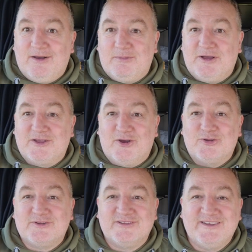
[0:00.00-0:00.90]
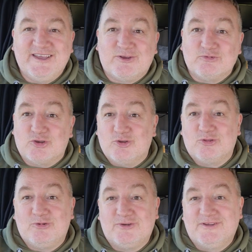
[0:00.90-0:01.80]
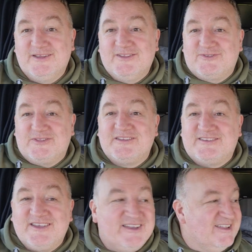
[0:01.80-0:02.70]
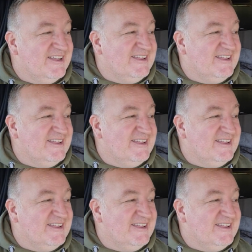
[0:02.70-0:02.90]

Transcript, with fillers: Oh my God, here comes another one. So that's it.